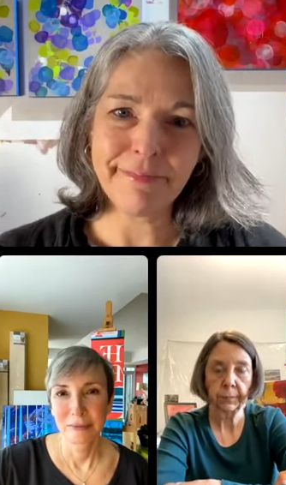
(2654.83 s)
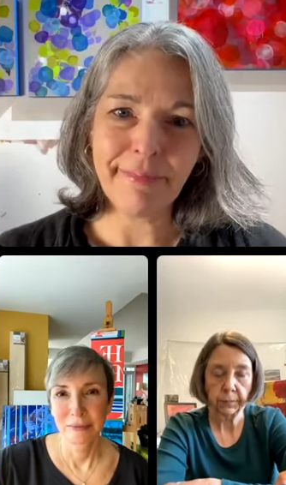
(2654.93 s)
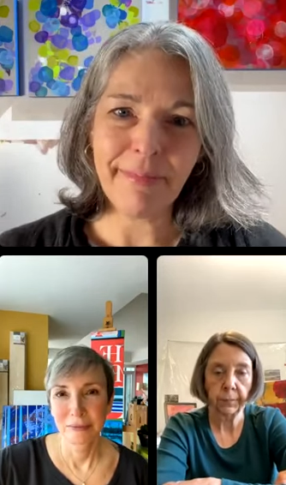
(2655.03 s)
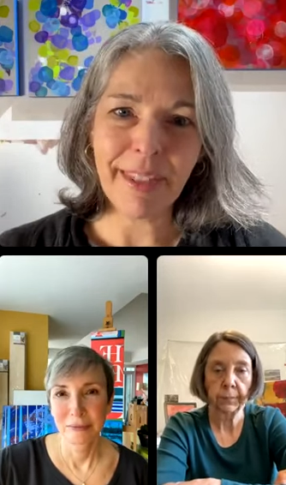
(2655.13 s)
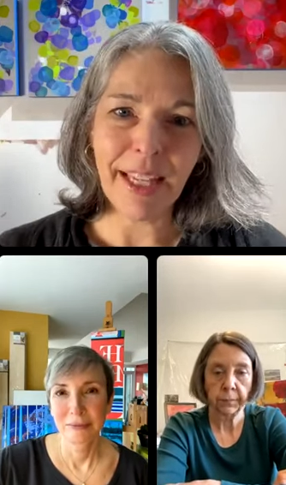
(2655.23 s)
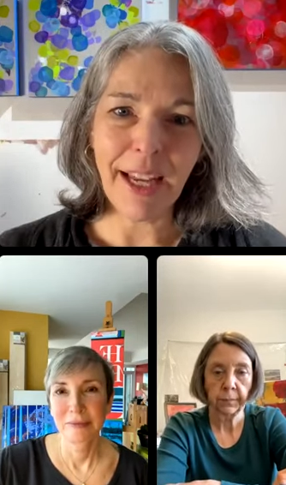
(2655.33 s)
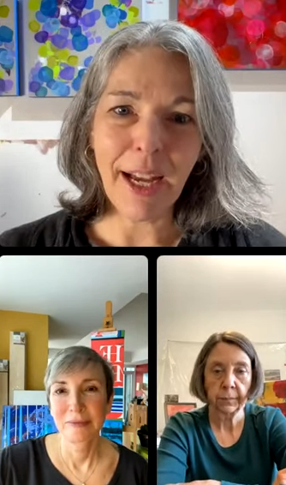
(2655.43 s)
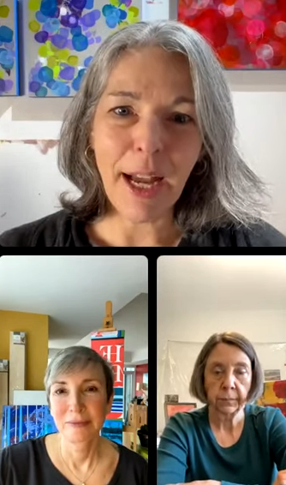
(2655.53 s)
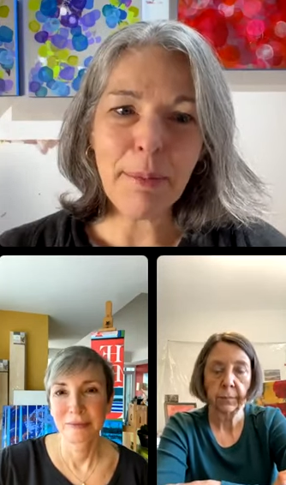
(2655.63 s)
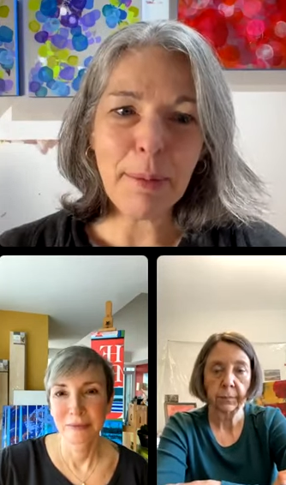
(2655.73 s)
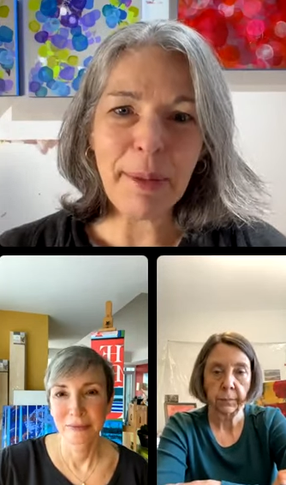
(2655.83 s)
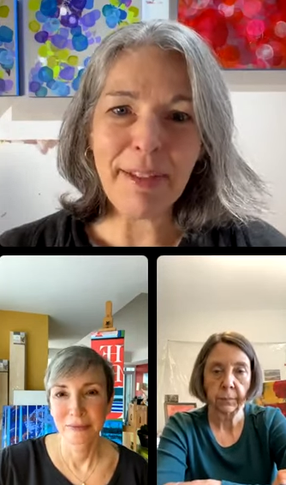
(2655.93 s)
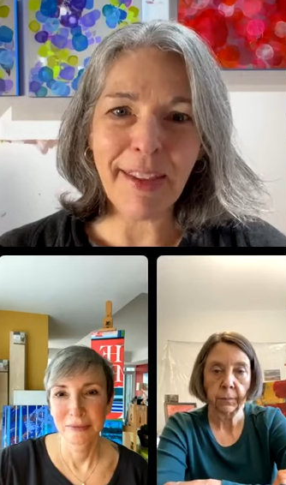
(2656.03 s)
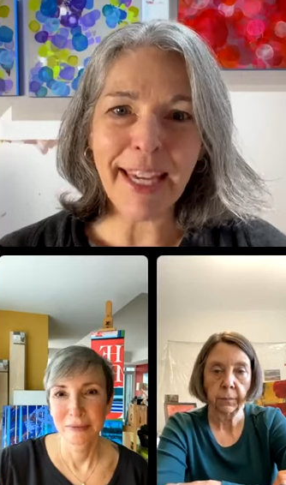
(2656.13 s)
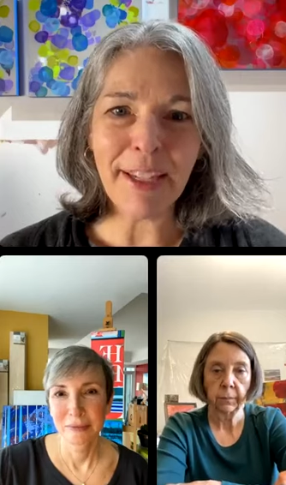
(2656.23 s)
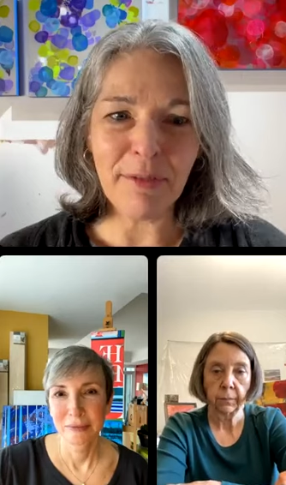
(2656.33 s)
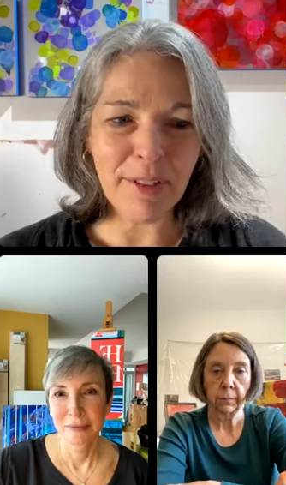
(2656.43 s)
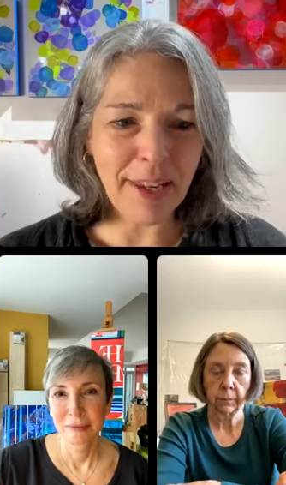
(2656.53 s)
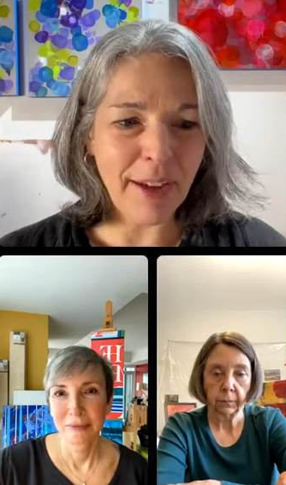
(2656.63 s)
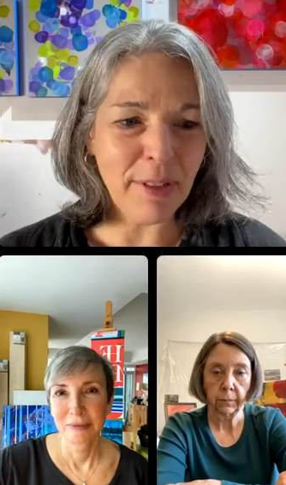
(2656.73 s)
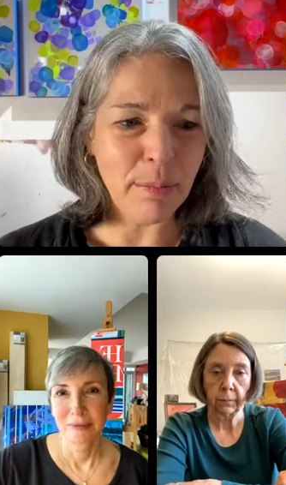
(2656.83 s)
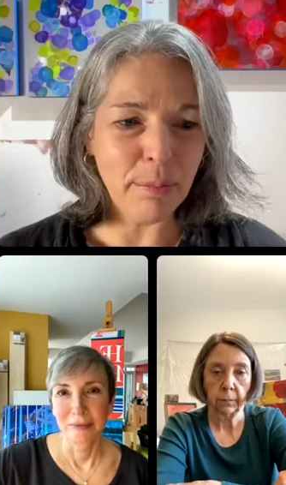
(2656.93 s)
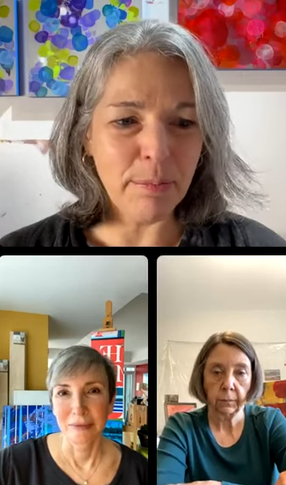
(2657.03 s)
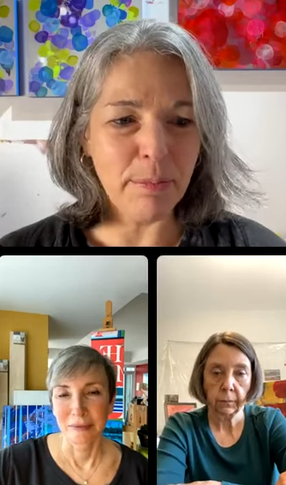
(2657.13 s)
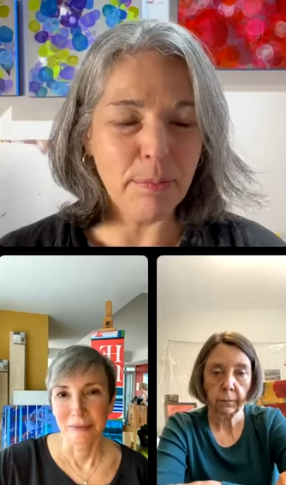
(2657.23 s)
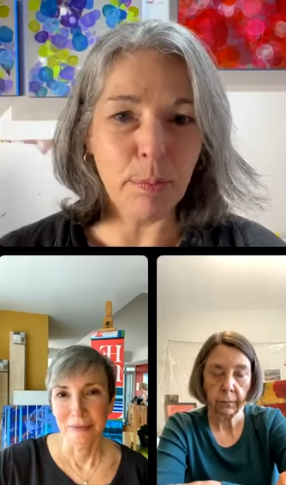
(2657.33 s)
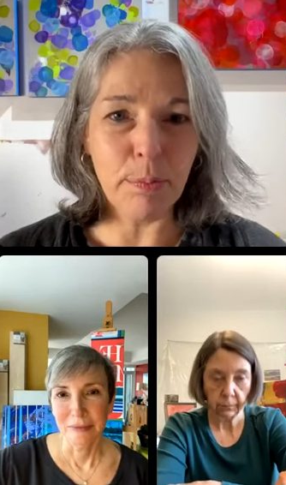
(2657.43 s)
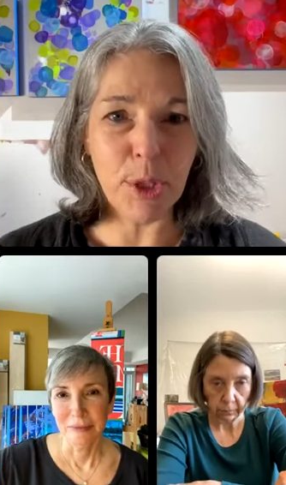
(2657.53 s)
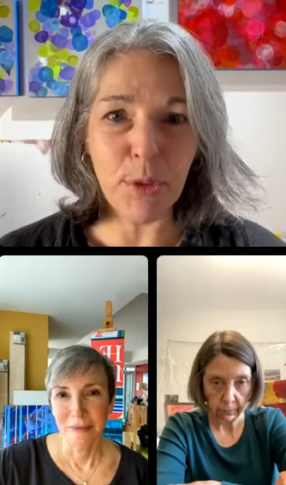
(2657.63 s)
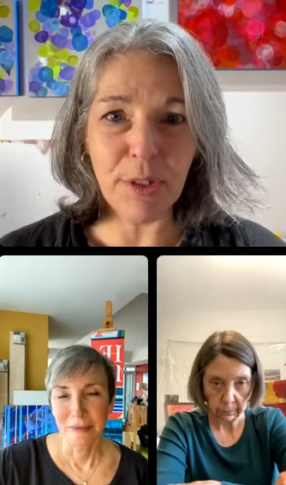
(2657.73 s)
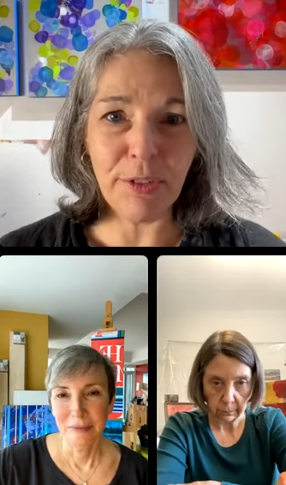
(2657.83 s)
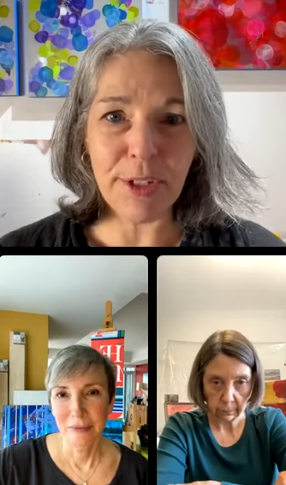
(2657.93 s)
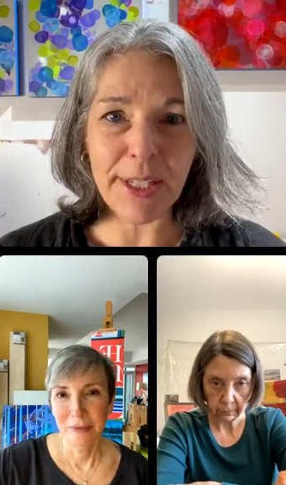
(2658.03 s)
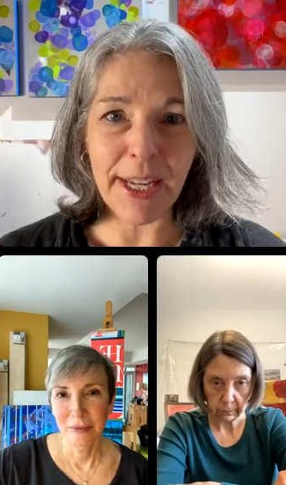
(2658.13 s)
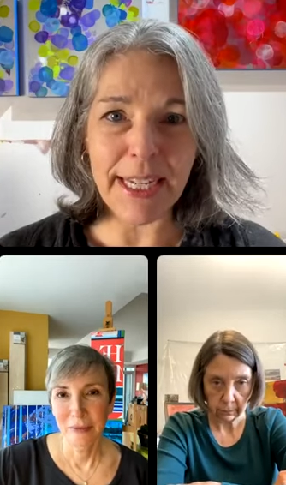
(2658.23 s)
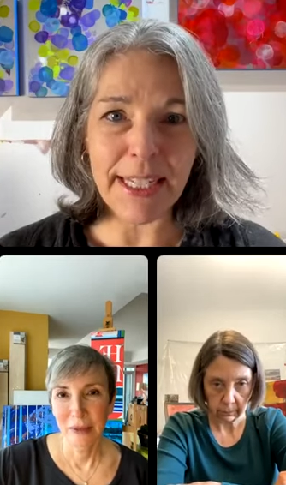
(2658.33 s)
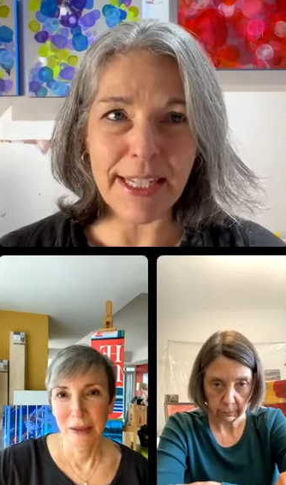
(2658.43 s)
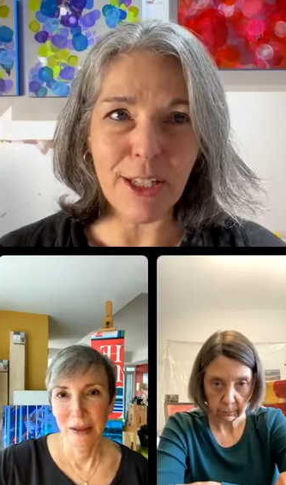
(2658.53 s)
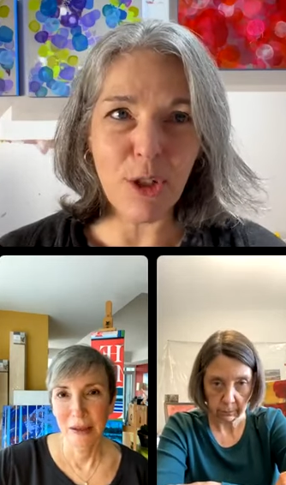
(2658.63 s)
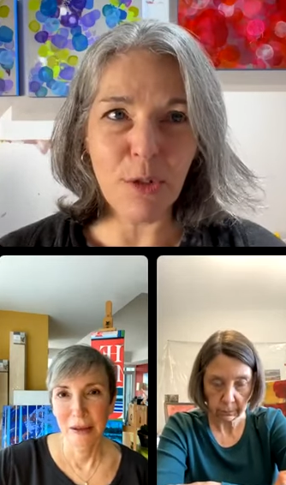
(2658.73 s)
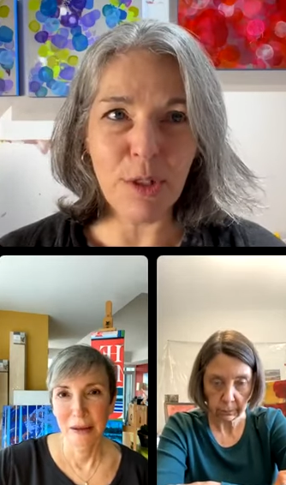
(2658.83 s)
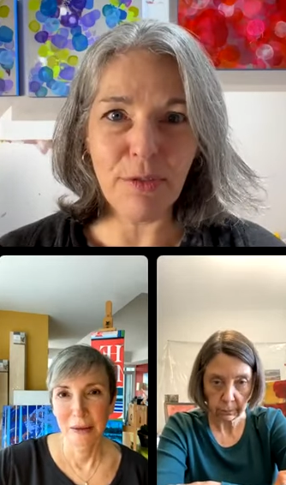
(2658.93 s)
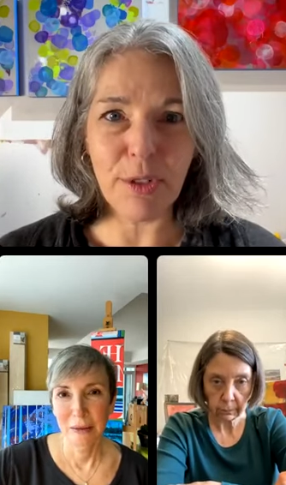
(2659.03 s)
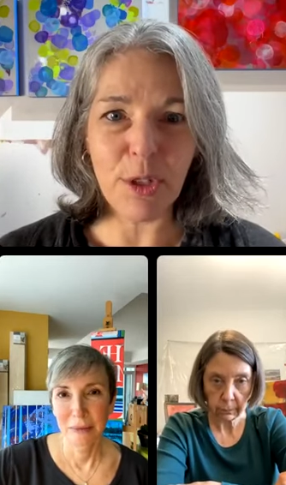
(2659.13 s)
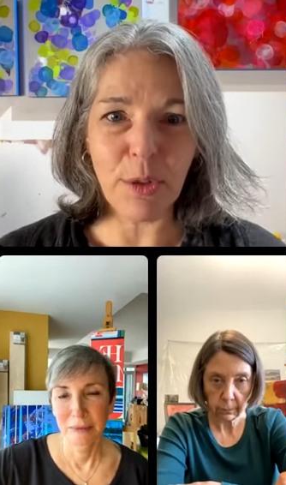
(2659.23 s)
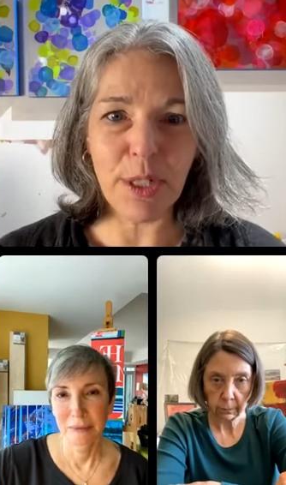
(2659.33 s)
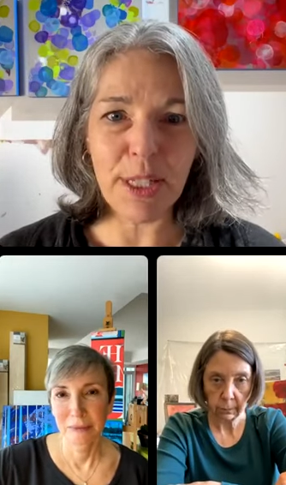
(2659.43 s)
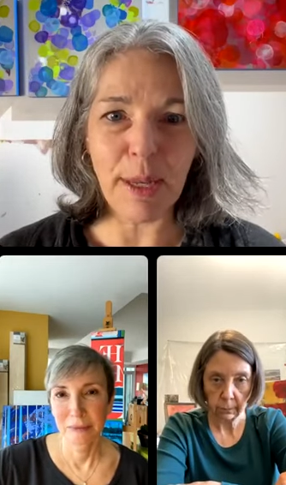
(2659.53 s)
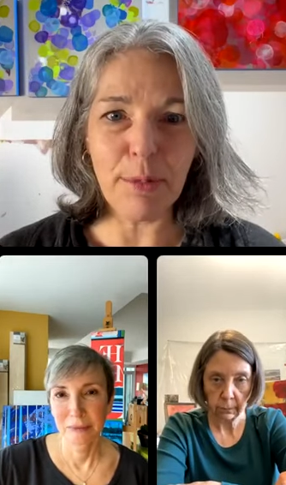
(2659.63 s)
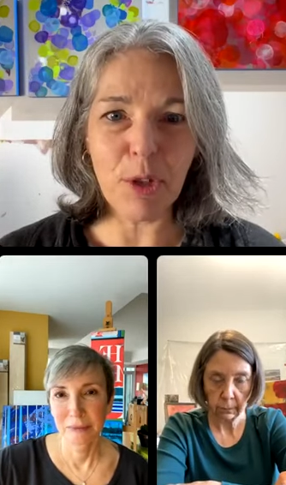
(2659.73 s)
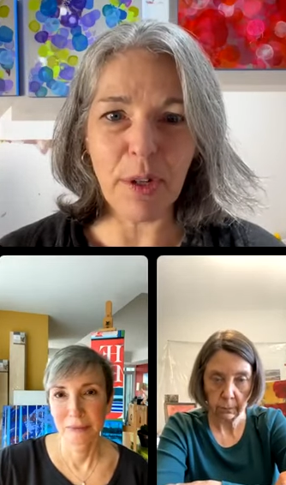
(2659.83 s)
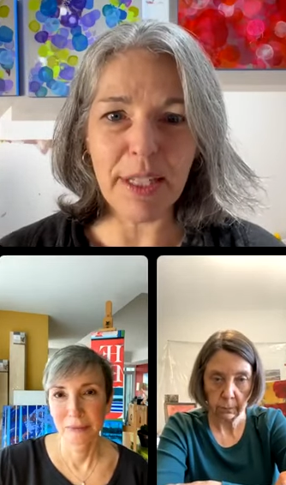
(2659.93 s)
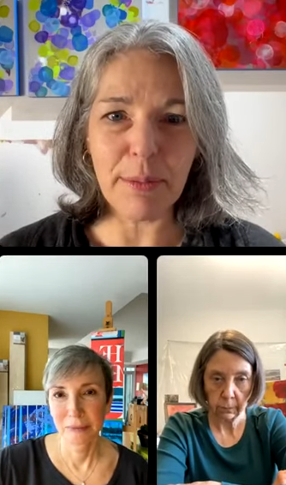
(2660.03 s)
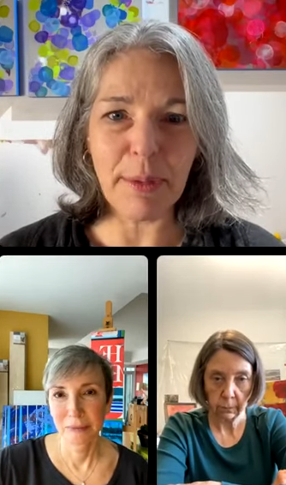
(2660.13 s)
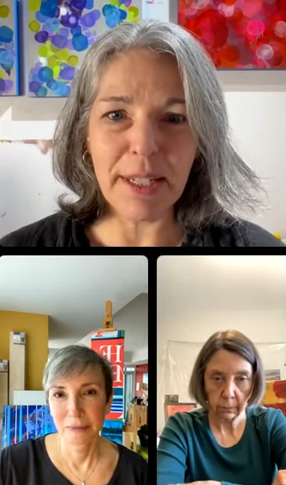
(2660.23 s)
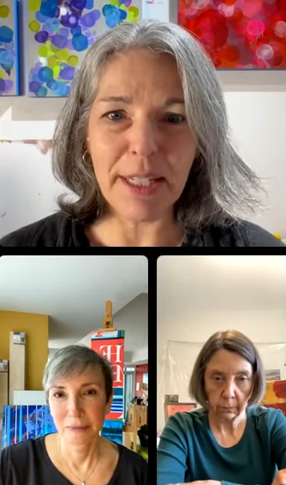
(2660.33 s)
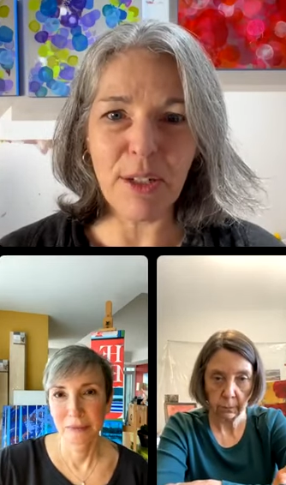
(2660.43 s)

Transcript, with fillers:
Speaker 1: I, I'm a big fan of having two different sizes and two different sort of substrates because